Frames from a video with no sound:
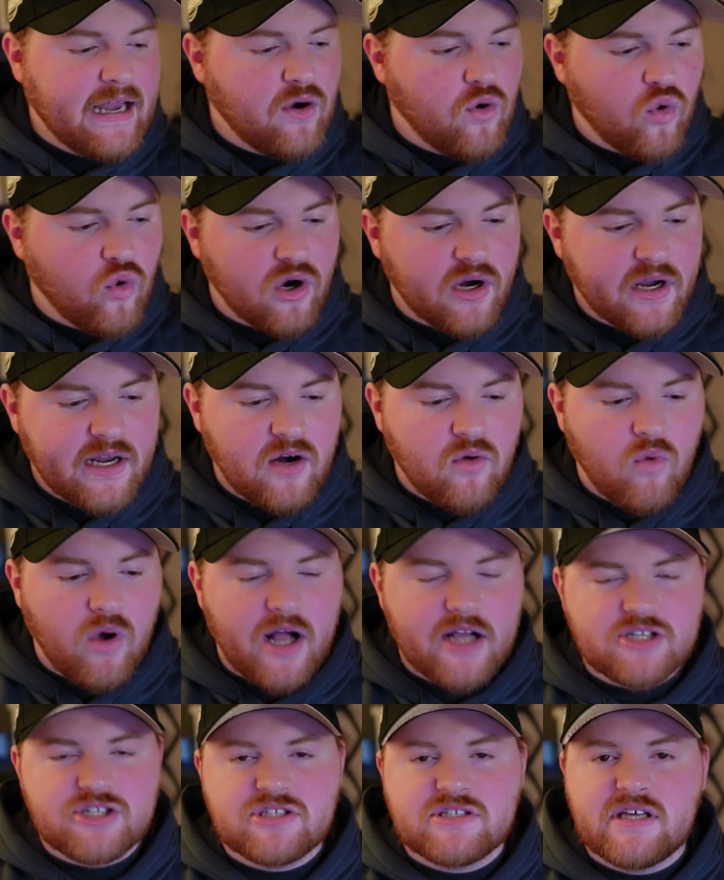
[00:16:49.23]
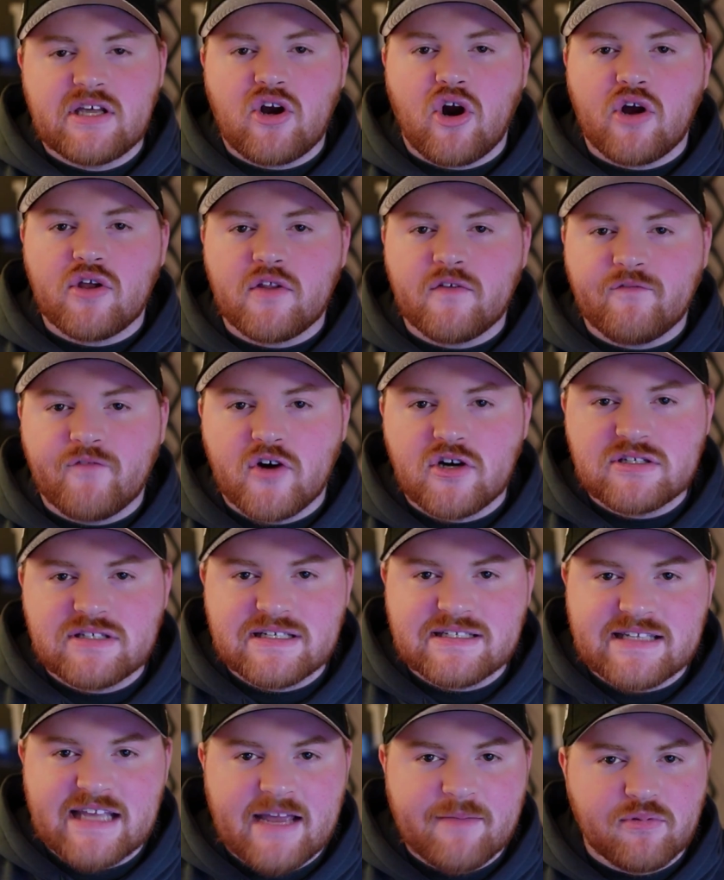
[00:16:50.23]
And Oregon and Washington are the first
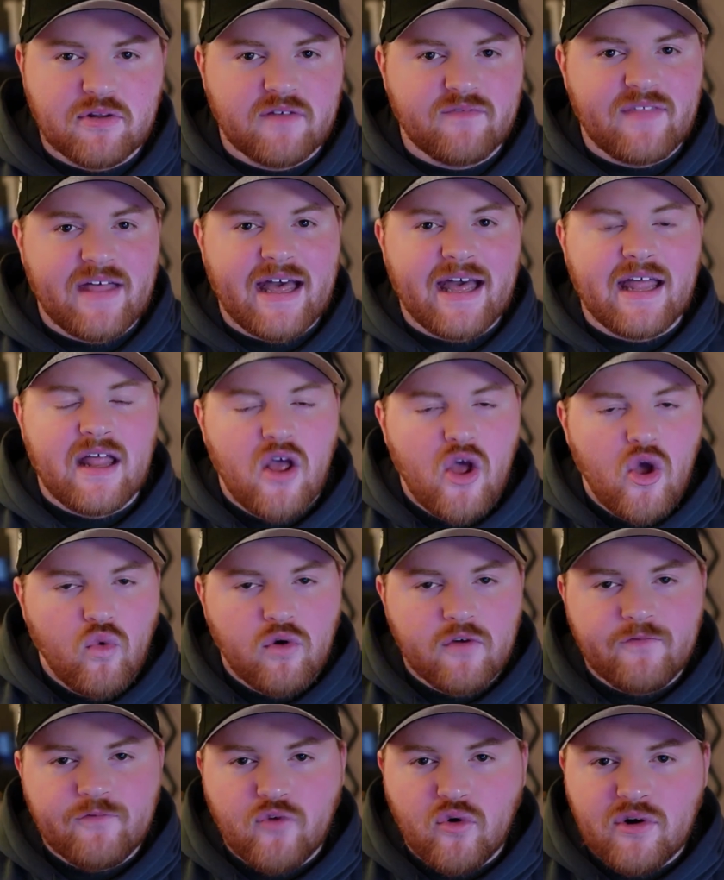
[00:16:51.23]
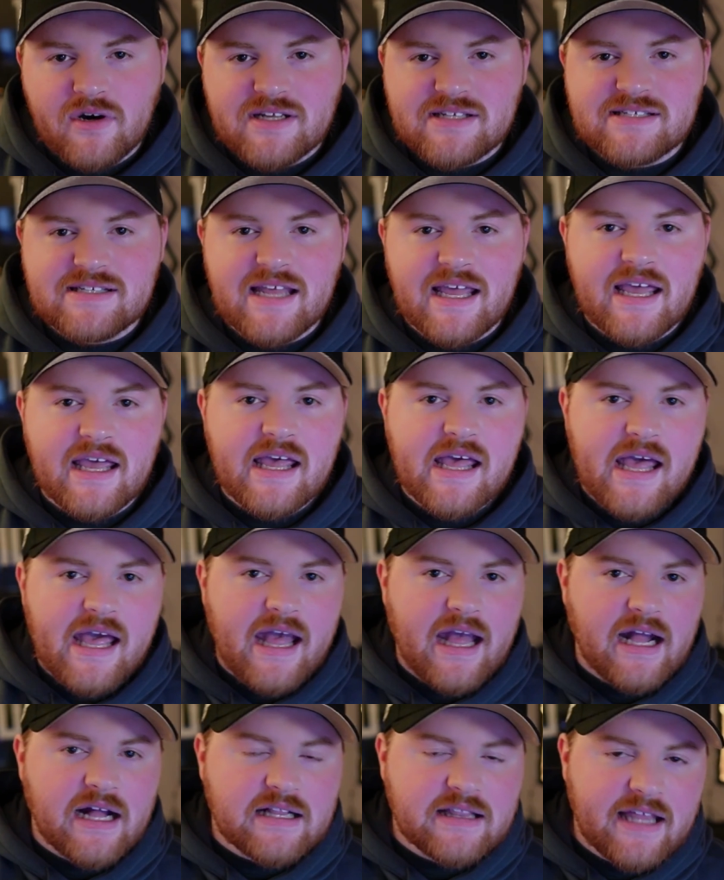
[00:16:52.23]
example of that, with Florida State
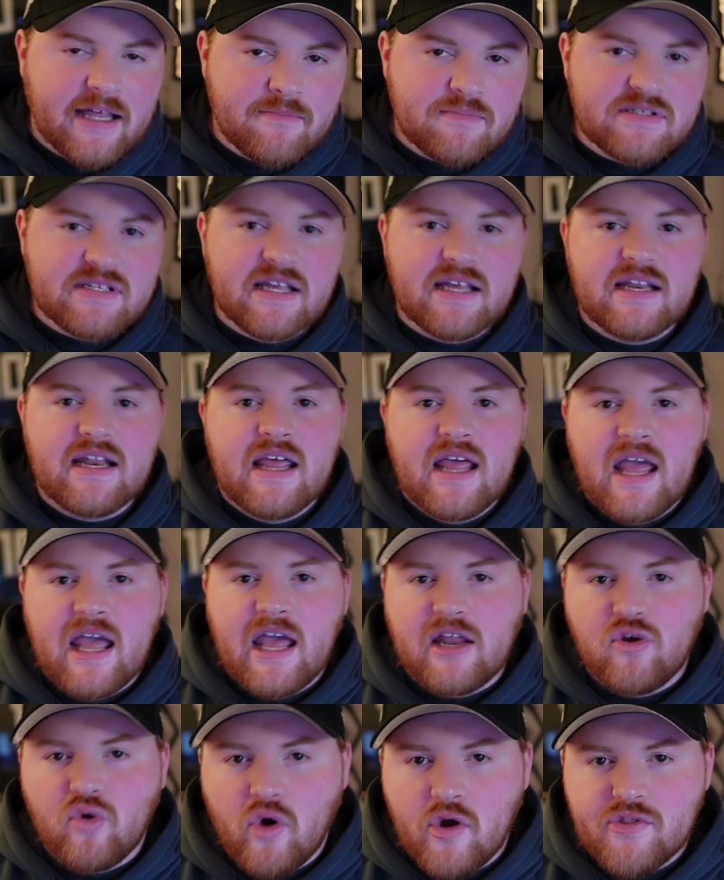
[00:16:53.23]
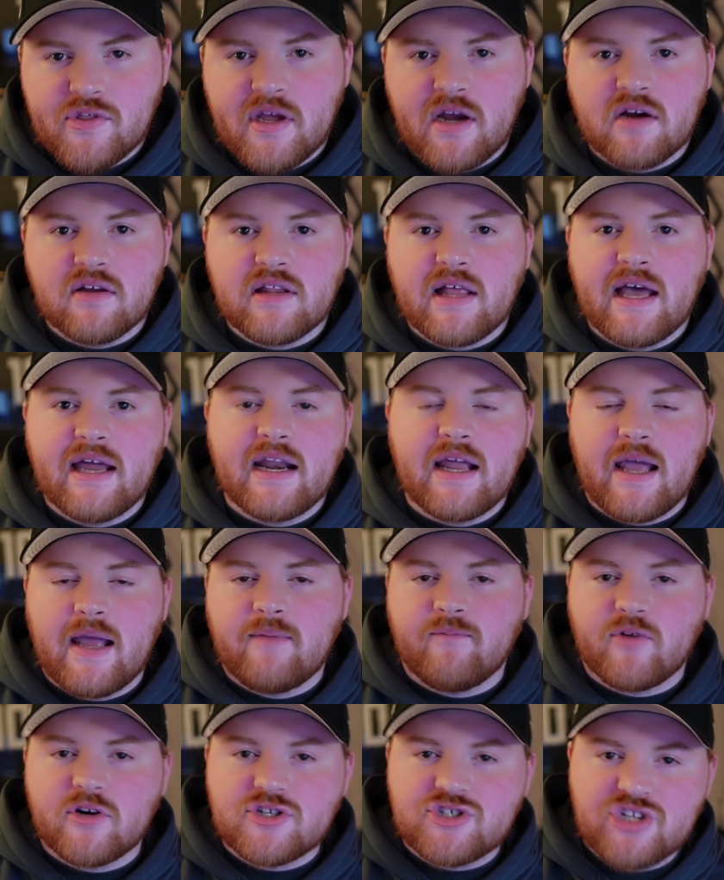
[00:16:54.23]
and Clemson and North Carolina
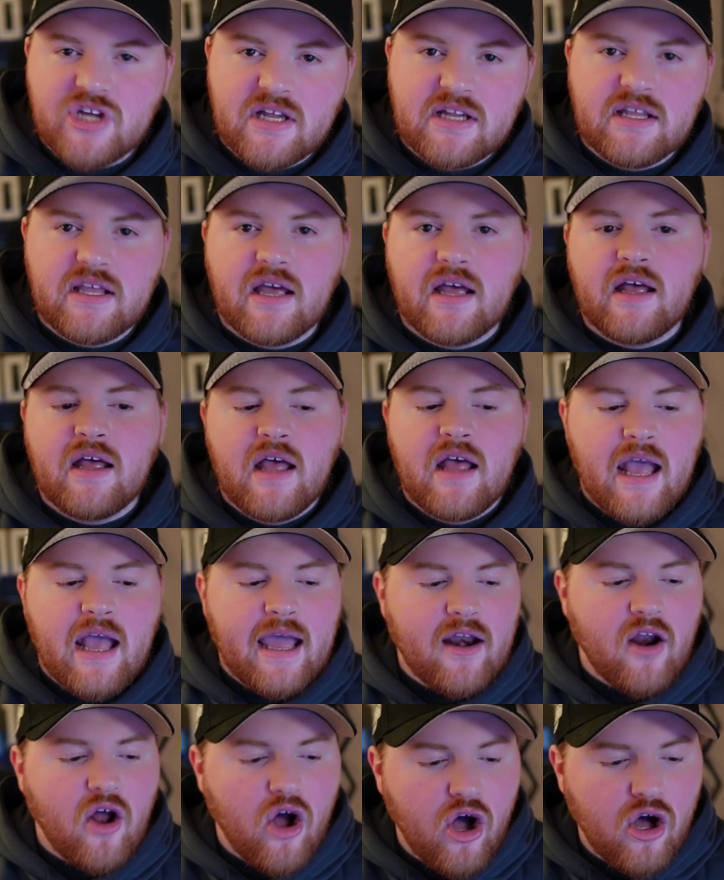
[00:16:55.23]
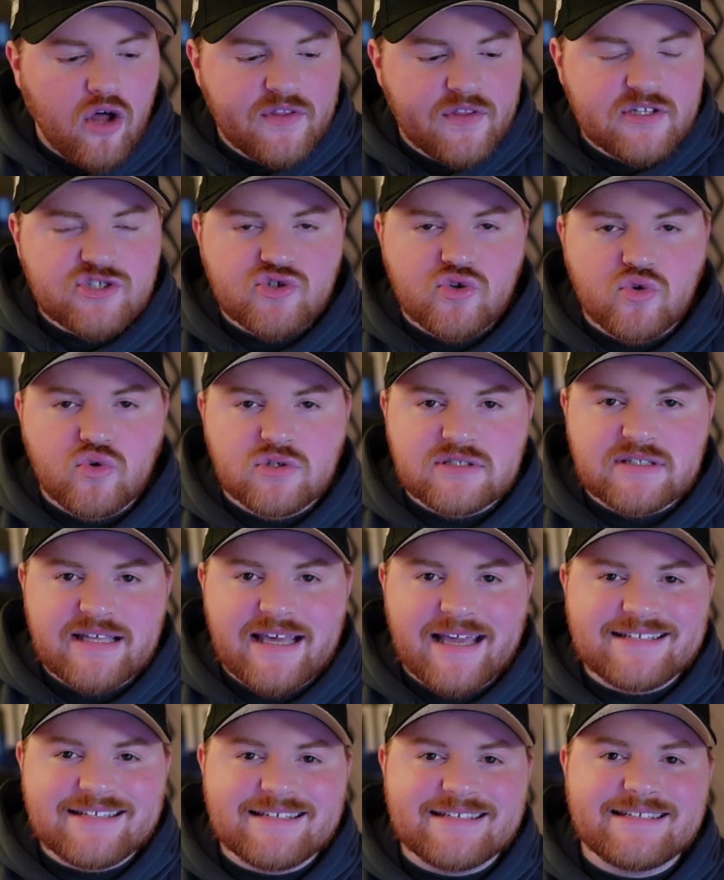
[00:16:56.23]
and Virginia and all these schools in
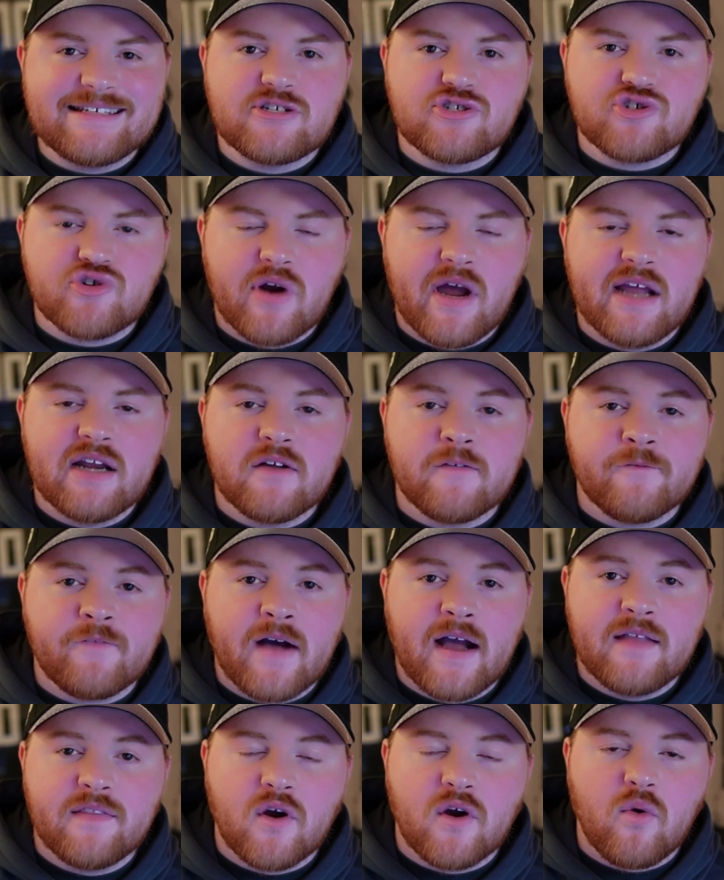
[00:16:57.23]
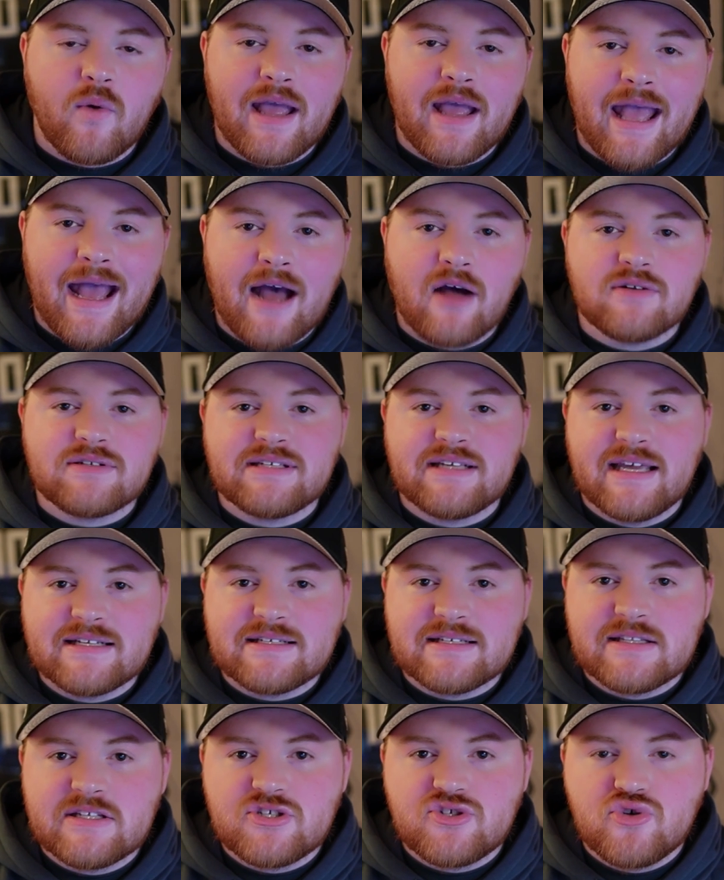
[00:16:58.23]
the ACC trying to find their way out to get
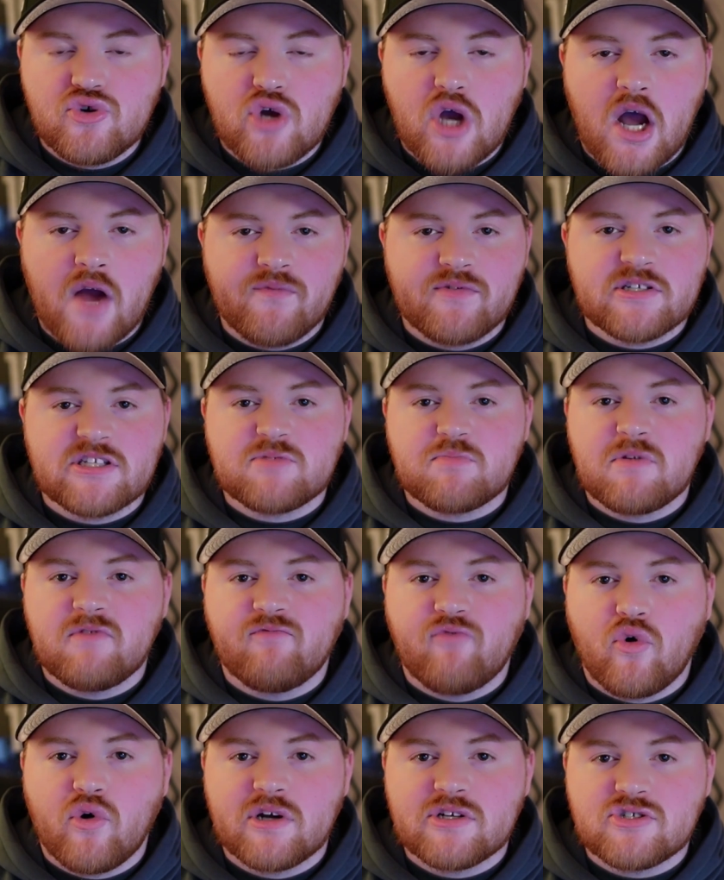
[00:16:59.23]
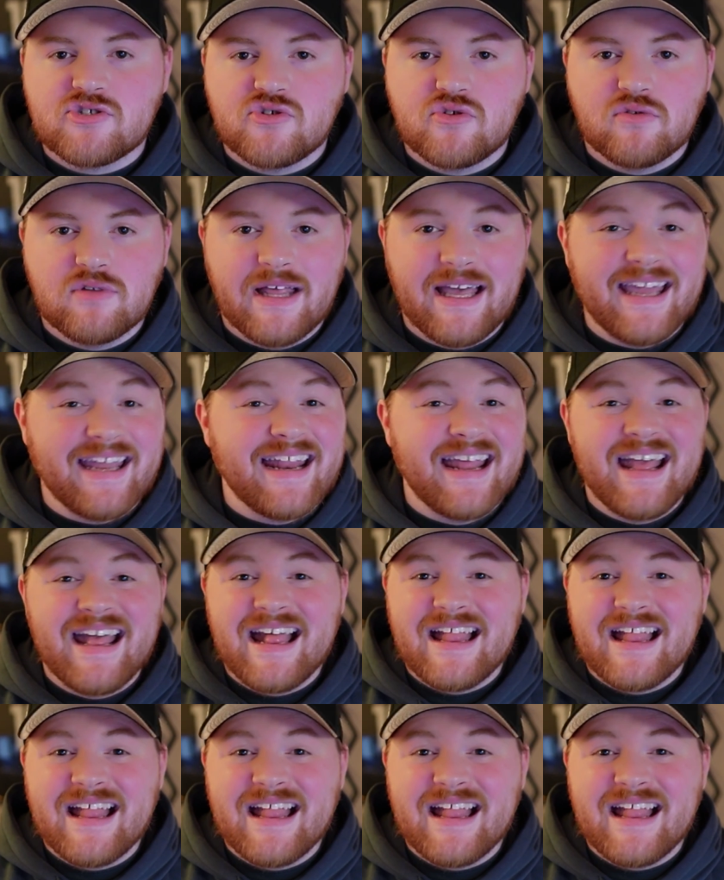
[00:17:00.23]
to these new conferences before it's too late.